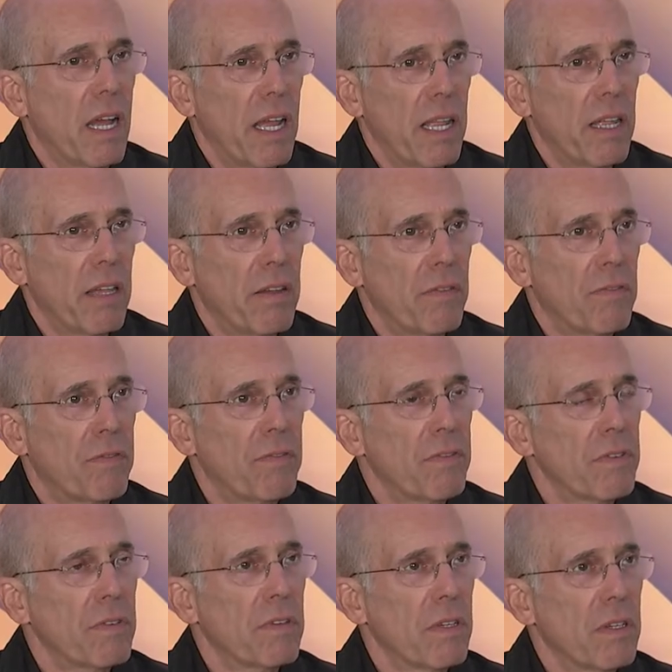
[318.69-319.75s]
I have
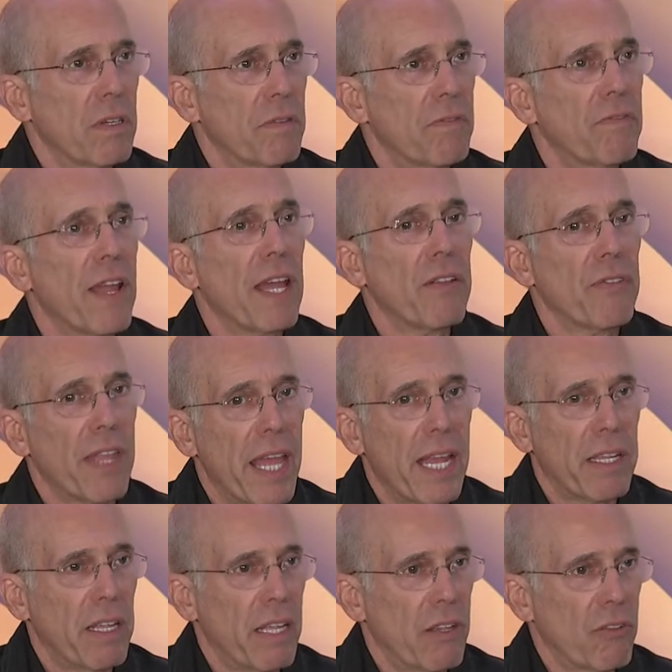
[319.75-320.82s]
uh, found
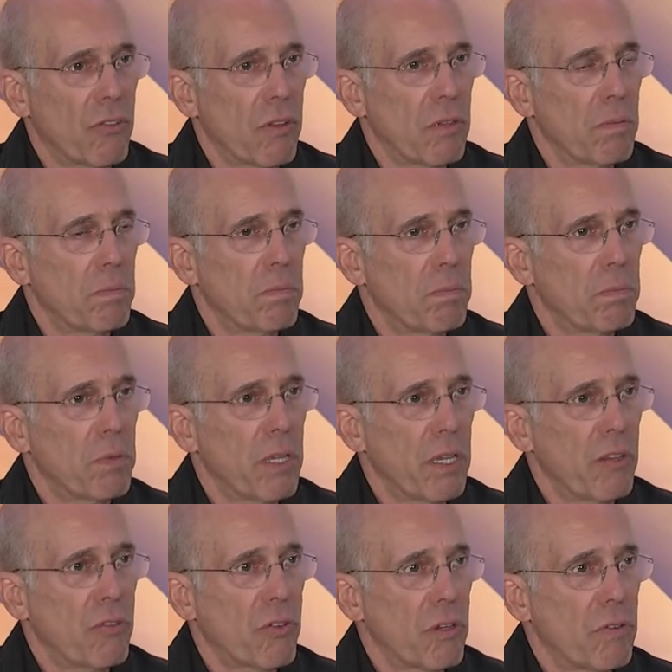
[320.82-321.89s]
that as a
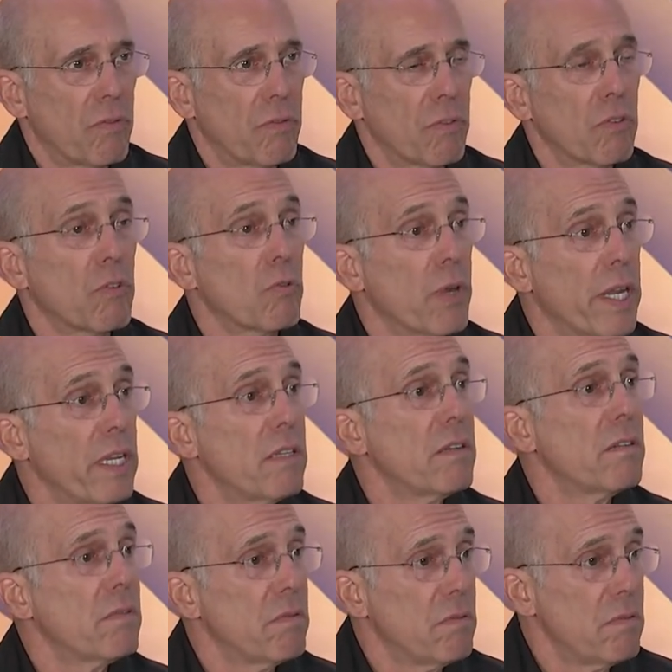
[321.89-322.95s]
place of great
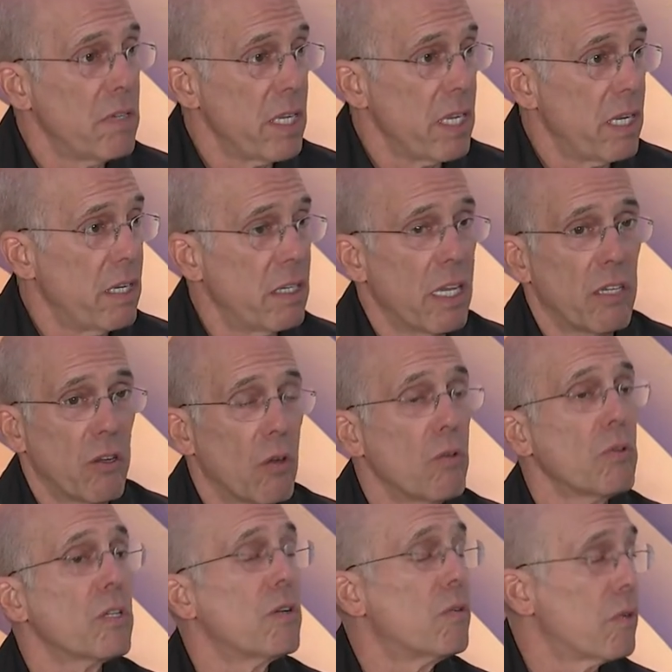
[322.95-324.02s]
need and
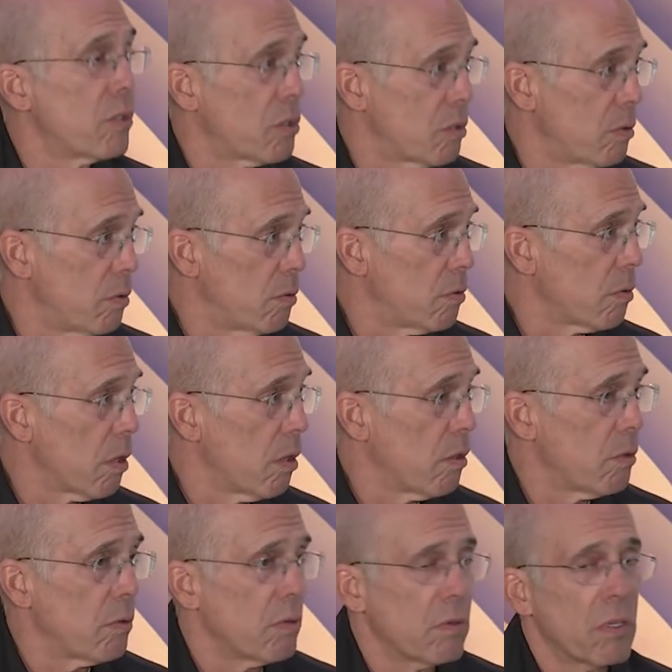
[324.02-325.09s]
only going to
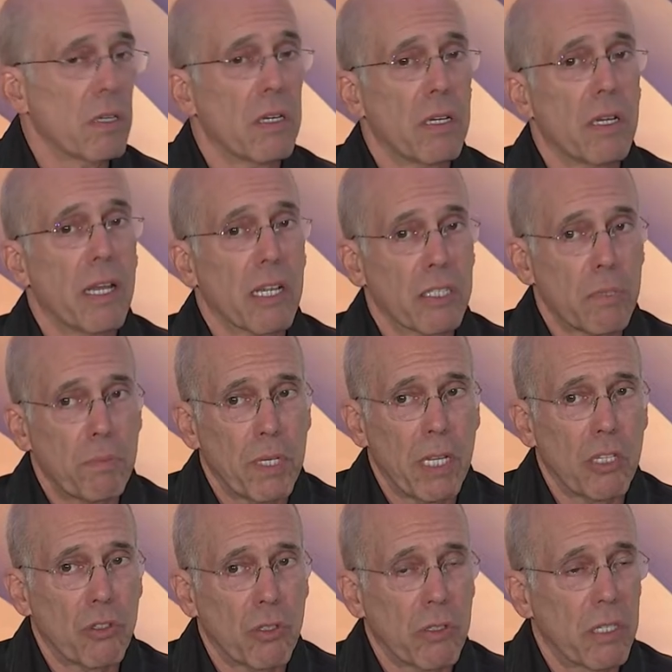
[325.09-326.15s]
grow uh,
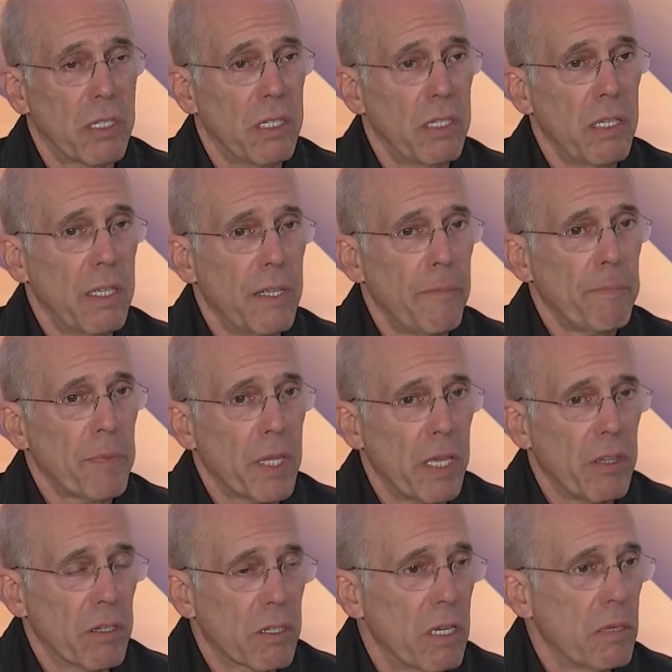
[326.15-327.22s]
exponentially
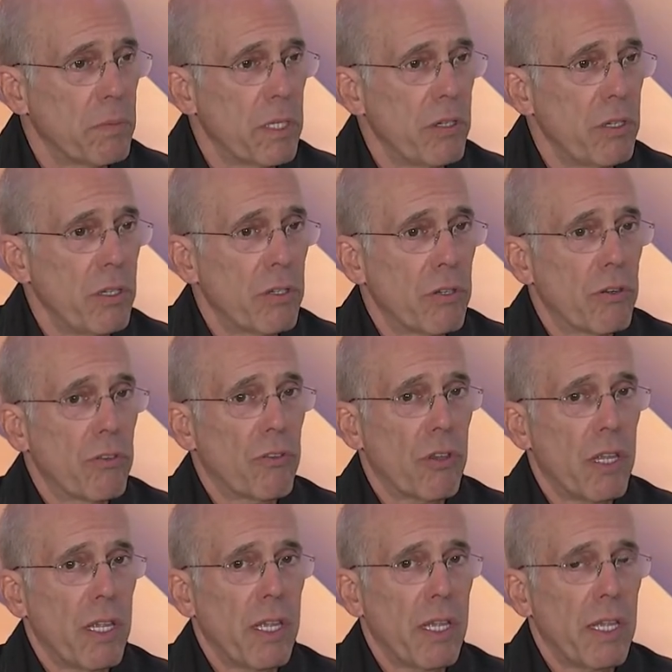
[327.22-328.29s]
in the coming years.
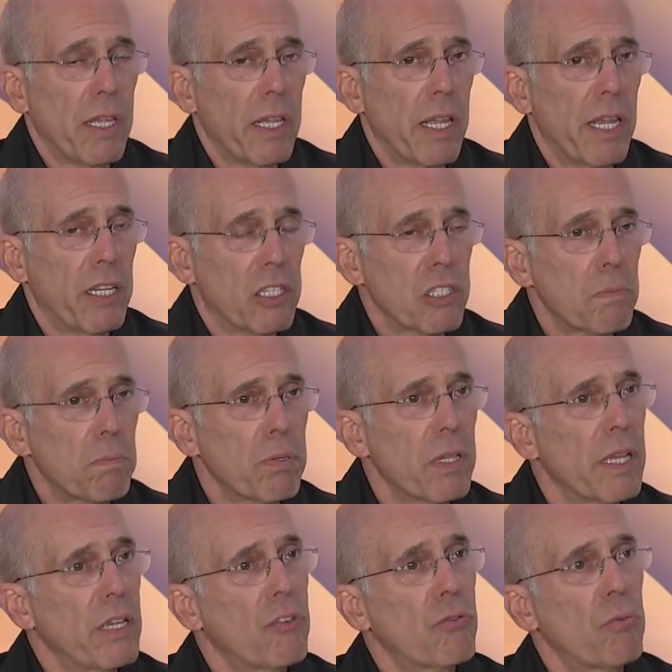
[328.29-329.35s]
And it's a
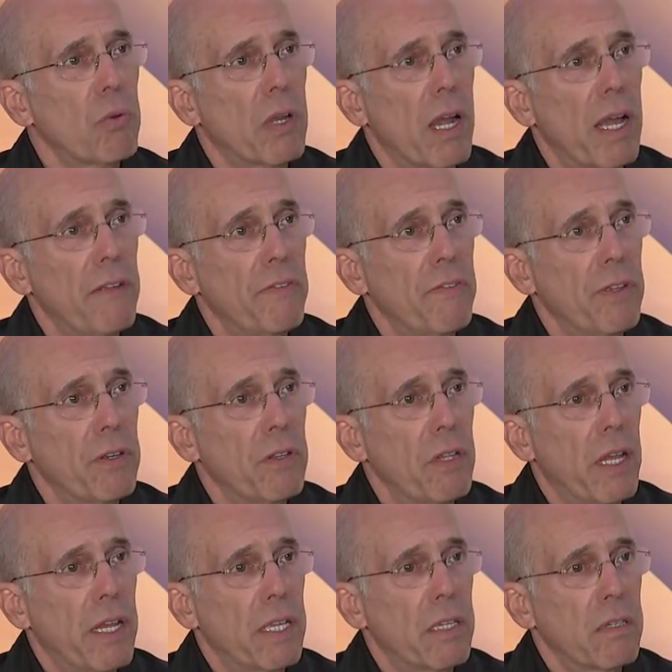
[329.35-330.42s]
place where I feel
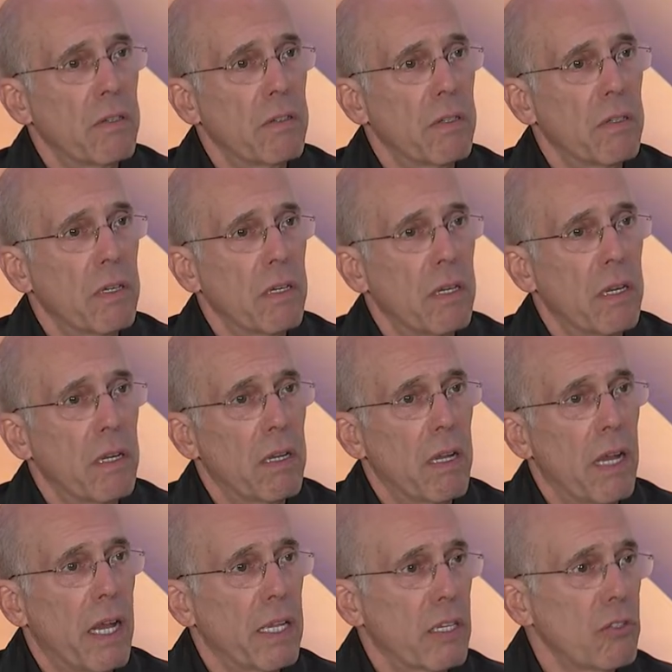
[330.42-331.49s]
like uh,
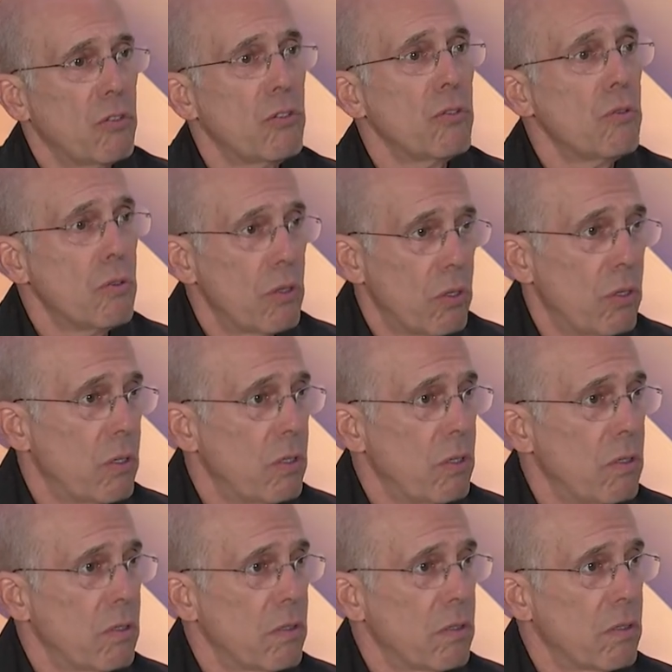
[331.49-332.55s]
I can do good